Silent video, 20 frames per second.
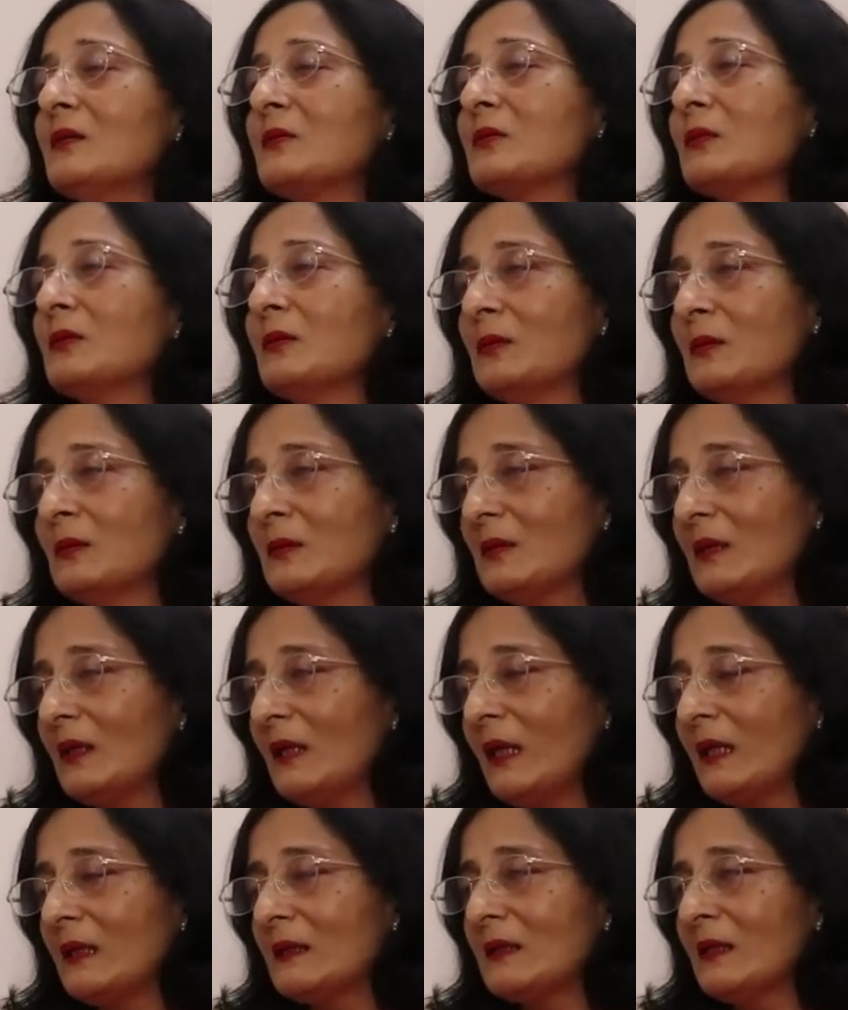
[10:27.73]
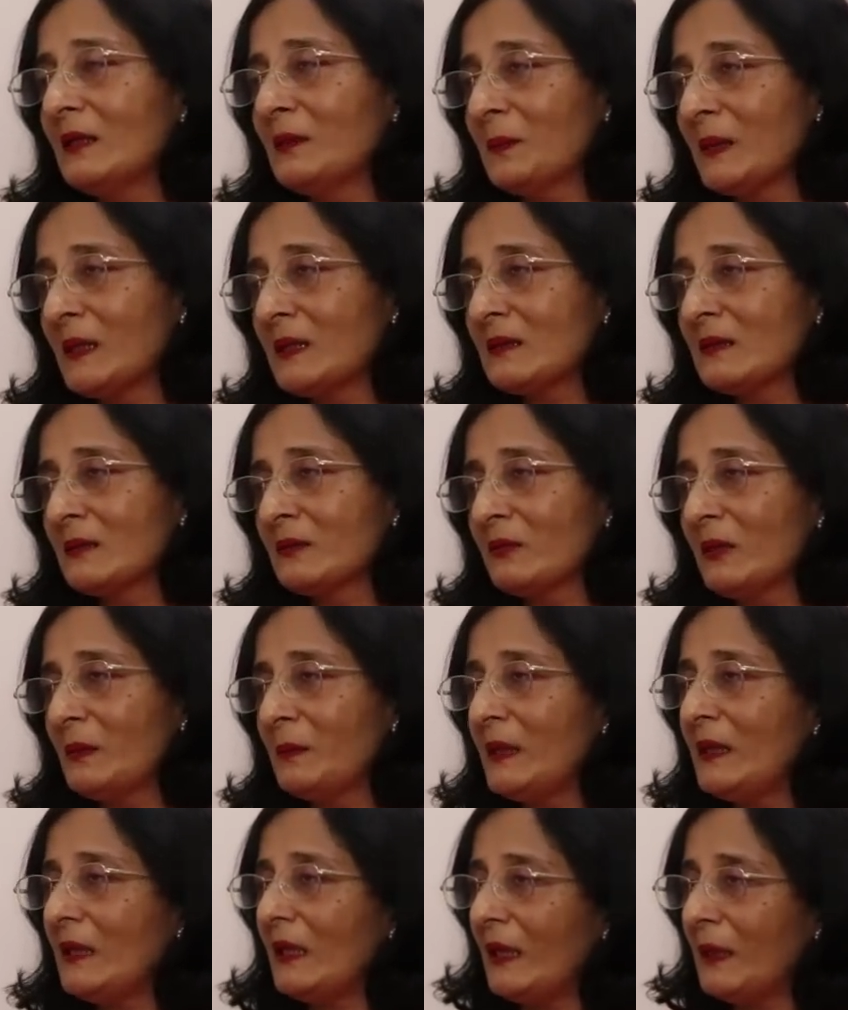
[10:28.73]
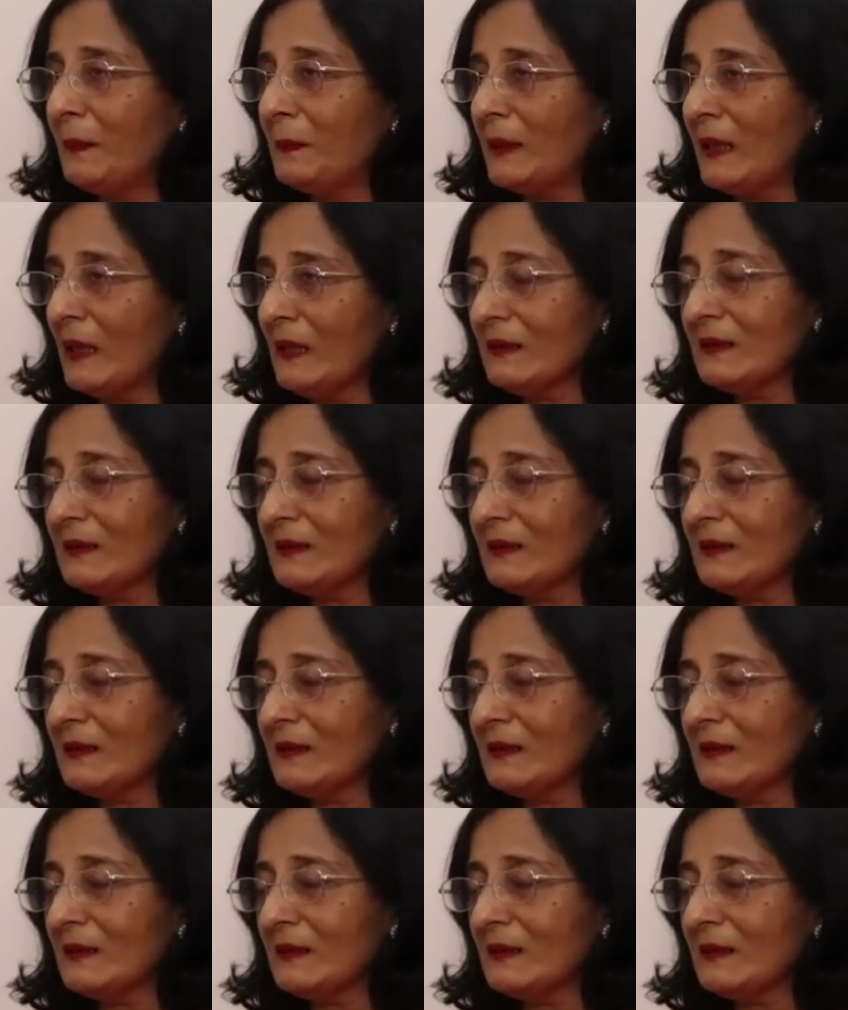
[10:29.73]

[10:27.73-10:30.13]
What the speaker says: So like 10% will be A+.